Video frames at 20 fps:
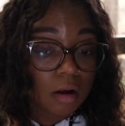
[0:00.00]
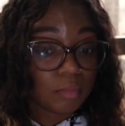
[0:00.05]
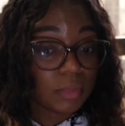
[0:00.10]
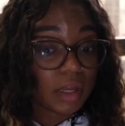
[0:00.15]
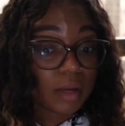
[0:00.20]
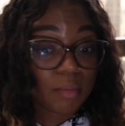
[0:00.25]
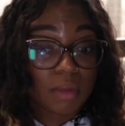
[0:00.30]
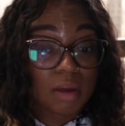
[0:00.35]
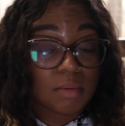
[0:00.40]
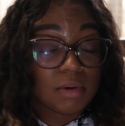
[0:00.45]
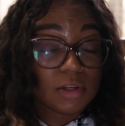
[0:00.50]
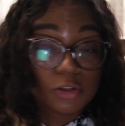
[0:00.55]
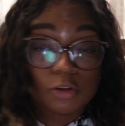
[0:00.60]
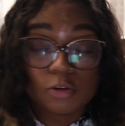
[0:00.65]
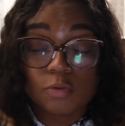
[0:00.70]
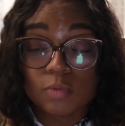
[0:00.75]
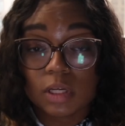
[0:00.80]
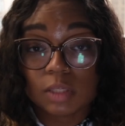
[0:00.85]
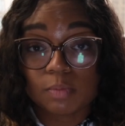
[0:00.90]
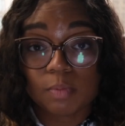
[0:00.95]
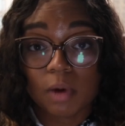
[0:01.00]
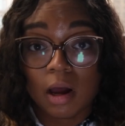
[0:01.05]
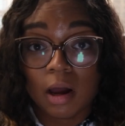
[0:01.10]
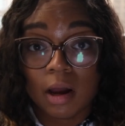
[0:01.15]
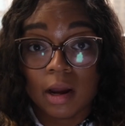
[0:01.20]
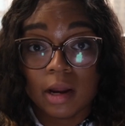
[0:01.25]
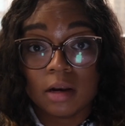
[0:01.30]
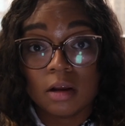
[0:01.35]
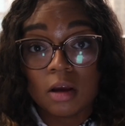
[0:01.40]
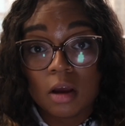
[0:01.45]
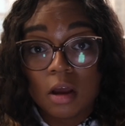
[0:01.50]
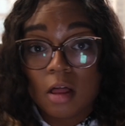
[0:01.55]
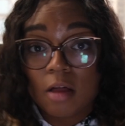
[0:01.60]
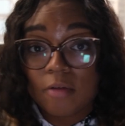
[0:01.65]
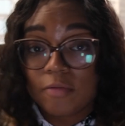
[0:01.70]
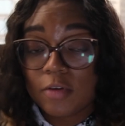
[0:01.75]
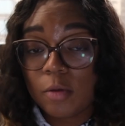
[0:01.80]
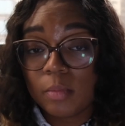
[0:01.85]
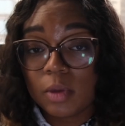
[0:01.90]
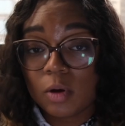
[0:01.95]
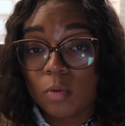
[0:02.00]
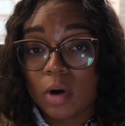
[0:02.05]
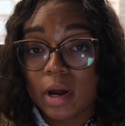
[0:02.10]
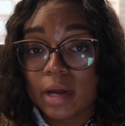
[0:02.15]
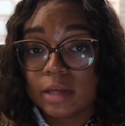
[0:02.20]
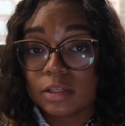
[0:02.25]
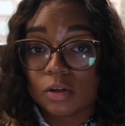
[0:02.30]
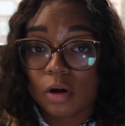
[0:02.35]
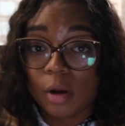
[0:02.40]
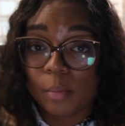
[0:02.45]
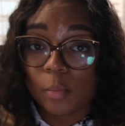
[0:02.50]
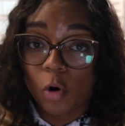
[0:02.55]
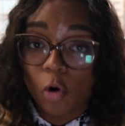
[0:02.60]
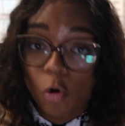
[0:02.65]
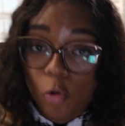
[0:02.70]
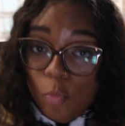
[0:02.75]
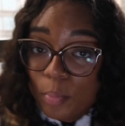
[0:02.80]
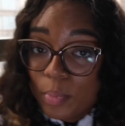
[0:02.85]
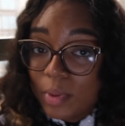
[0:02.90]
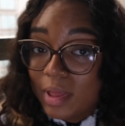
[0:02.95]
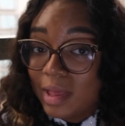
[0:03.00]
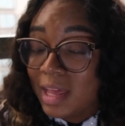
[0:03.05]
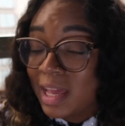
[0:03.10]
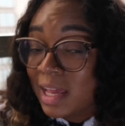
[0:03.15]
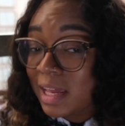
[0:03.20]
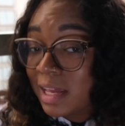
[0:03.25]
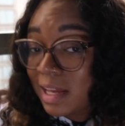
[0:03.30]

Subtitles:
like maybe 2 weeks behind filming wise. So I'm hoping